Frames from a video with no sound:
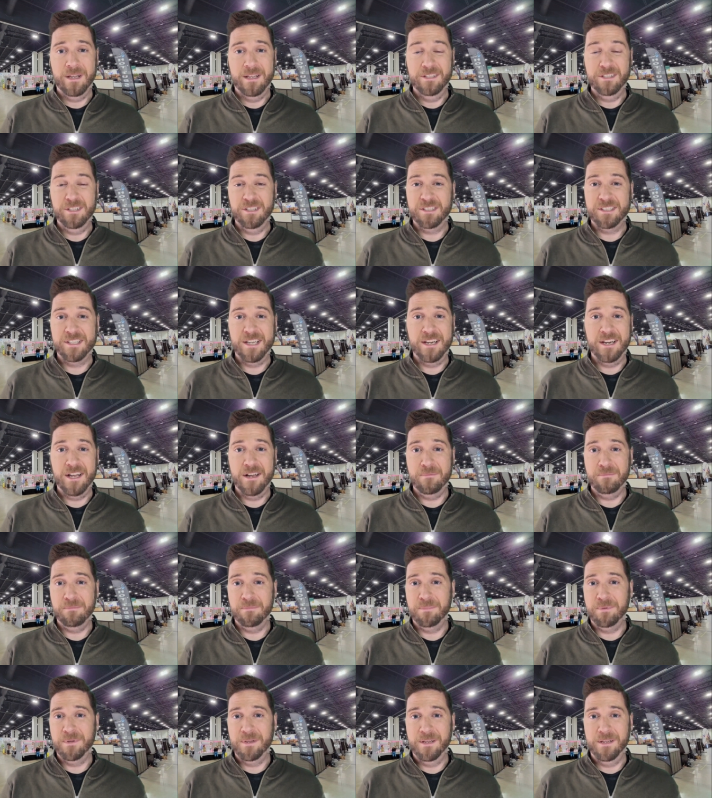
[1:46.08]
just set
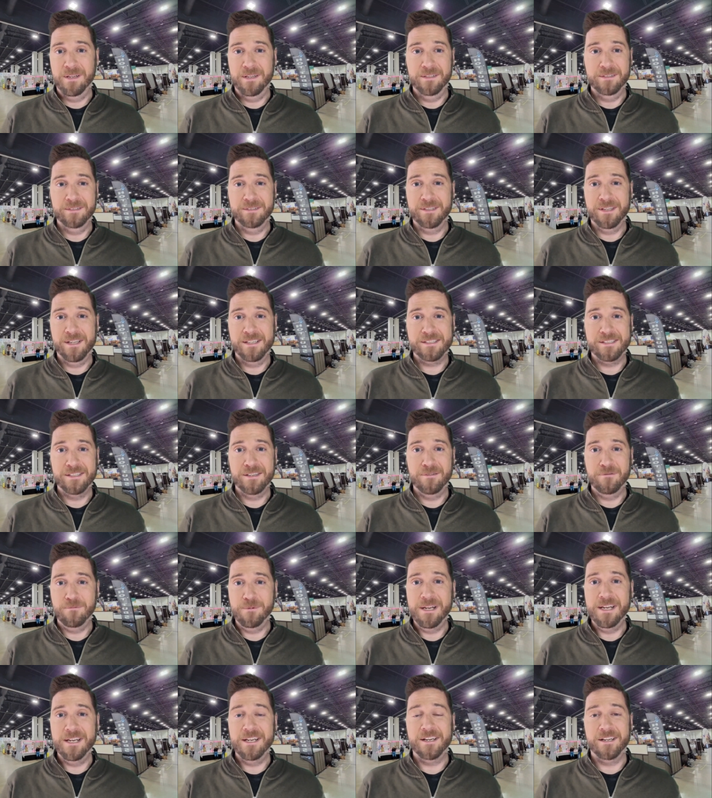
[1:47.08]
up in less than
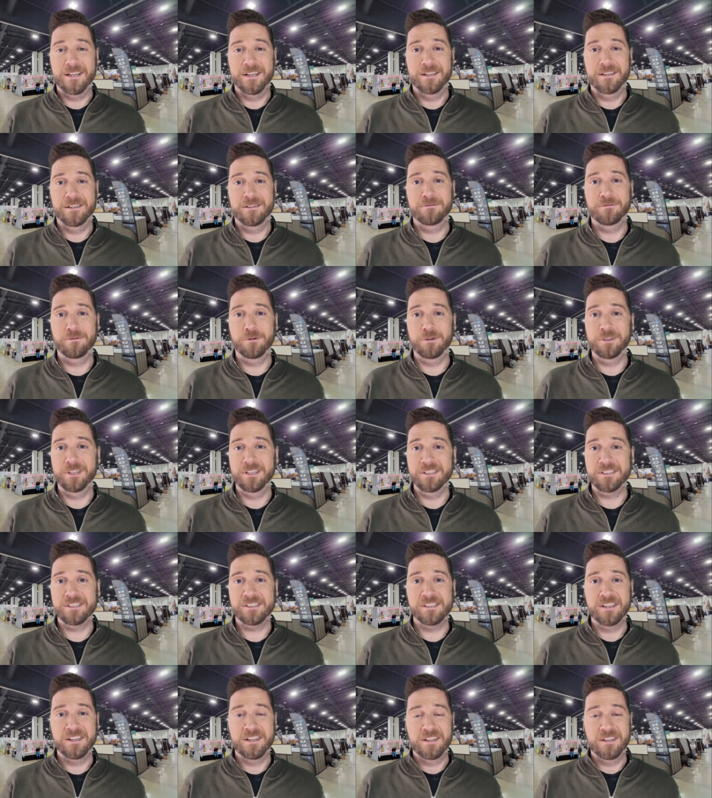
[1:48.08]
a week for
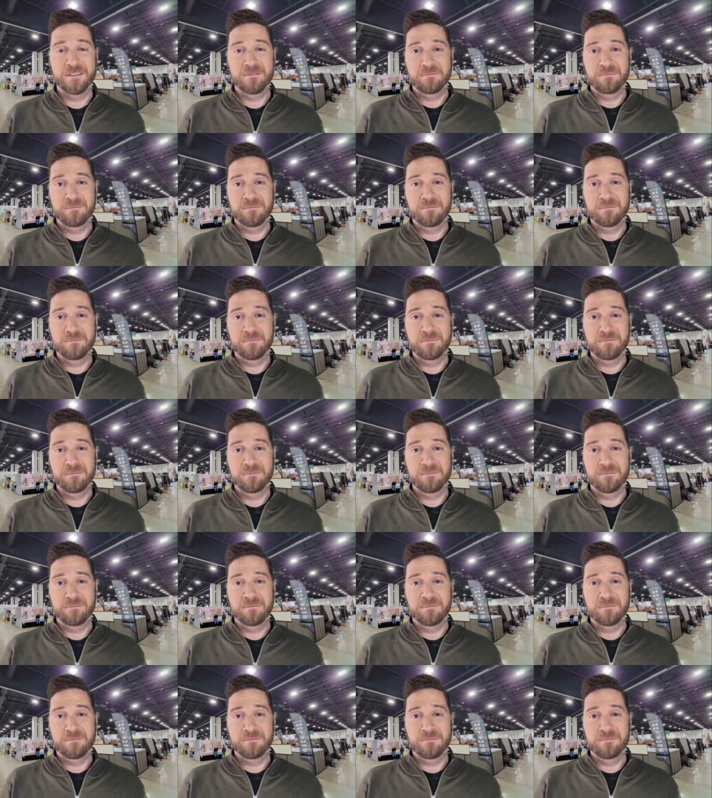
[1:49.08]
this.